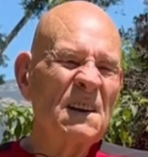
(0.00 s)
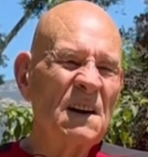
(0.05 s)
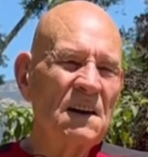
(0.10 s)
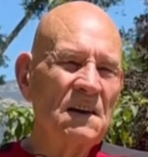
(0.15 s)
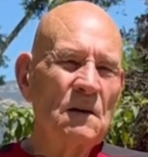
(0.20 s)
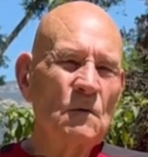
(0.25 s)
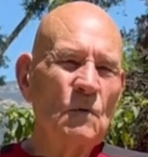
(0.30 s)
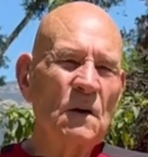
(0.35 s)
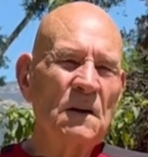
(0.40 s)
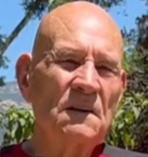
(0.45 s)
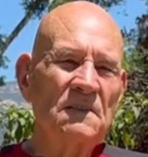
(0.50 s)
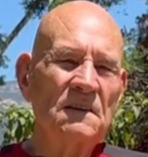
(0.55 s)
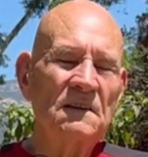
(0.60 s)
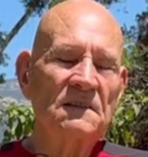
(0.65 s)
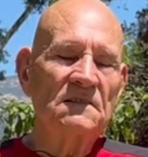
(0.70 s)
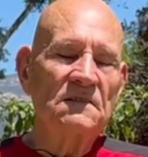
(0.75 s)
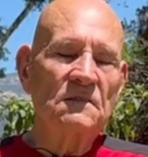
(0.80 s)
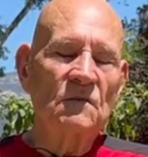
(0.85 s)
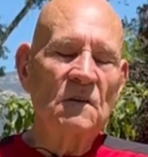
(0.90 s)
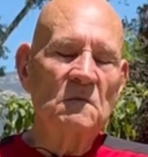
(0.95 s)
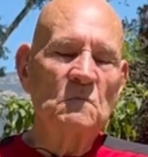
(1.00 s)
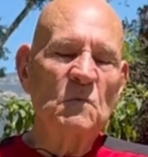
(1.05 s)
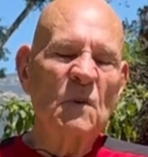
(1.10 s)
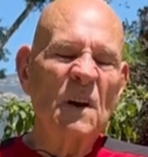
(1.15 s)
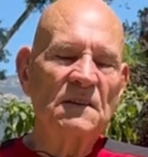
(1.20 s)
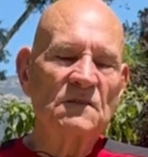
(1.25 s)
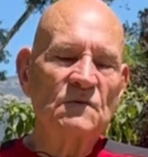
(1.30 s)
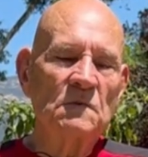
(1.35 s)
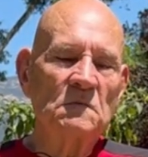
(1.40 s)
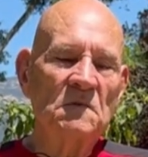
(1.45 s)
Any one of these 3
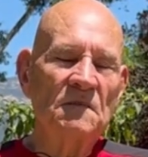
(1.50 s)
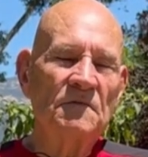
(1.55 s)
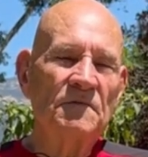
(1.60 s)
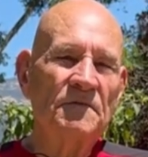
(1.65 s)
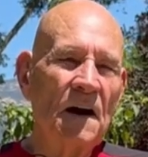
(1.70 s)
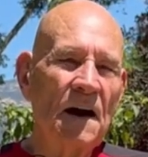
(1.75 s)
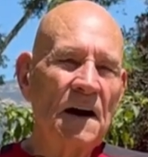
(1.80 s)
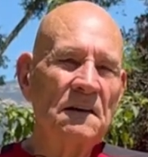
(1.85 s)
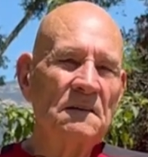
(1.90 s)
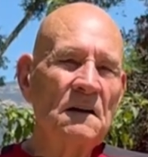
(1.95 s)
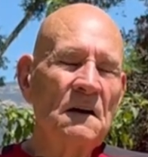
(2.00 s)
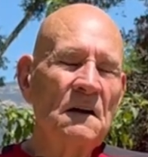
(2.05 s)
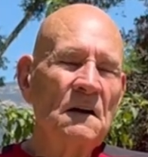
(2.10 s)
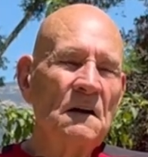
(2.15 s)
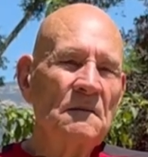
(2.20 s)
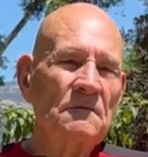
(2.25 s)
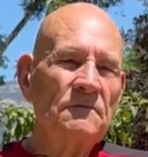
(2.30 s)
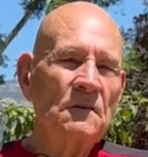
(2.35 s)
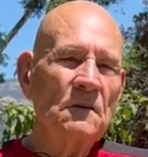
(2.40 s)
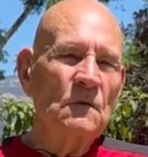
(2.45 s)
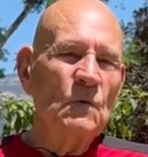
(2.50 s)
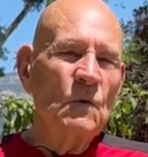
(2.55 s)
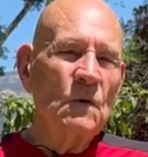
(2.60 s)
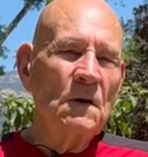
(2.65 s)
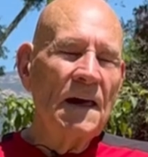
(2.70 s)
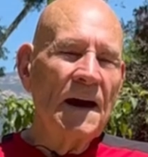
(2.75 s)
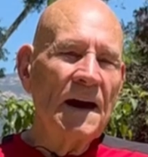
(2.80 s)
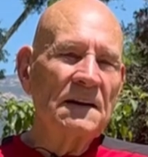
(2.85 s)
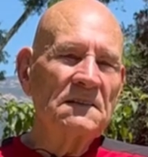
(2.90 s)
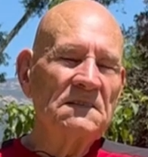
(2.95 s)
breaths would be fine for a
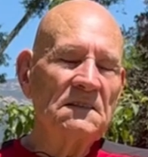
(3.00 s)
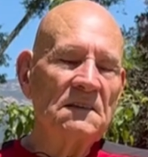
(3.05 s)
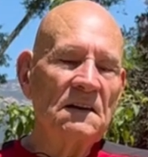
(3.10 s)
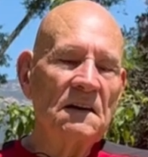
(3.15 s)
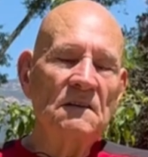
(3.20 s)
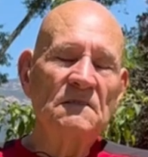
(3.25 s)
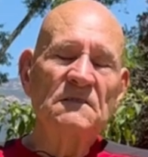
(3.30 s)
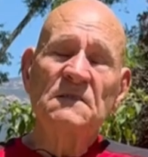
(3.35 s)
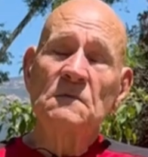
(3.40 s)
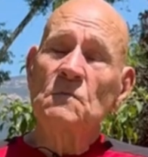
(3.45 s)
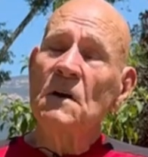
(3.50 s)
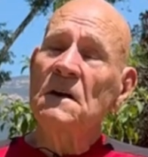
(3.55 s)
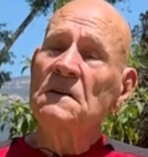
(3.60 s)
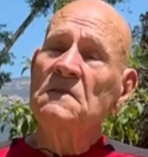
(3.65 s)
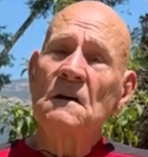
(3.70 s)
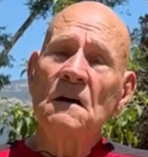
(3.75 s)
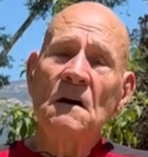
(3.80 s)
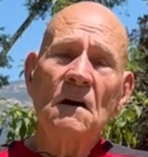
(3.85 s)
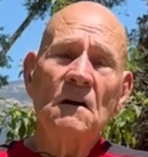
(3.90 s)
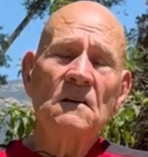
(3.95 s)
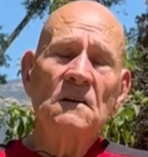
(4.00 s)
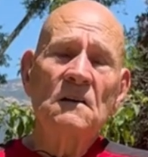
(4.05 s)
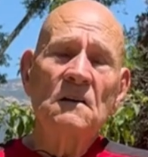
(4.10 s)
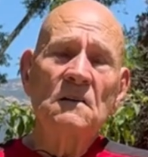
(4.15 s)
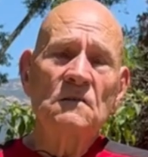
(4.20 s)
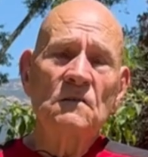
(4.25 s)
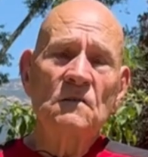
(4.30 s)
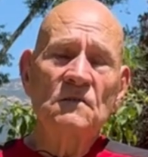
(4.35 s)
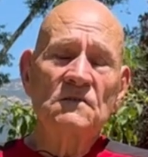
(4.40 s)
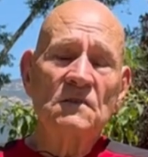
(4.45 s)
relaxing energy breath, or you
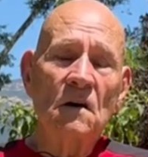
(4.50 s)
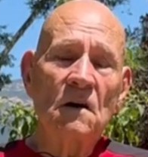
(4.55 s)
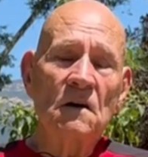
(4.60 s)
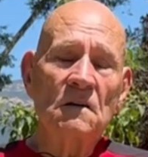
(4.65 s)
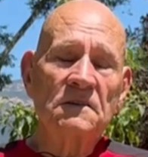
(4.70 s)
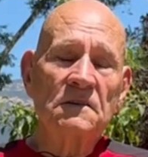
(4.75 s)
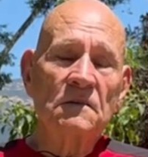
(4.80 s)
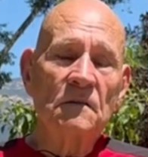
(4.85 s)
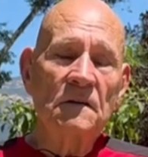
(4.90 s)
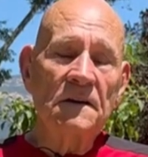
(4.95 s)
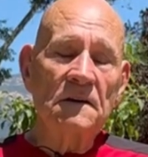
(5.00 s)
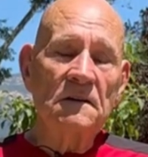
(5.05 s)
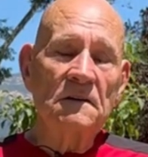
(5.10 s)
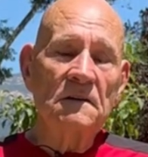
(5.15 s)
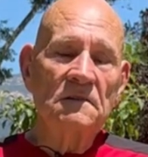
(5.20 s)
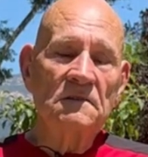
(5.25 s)
could use all 3.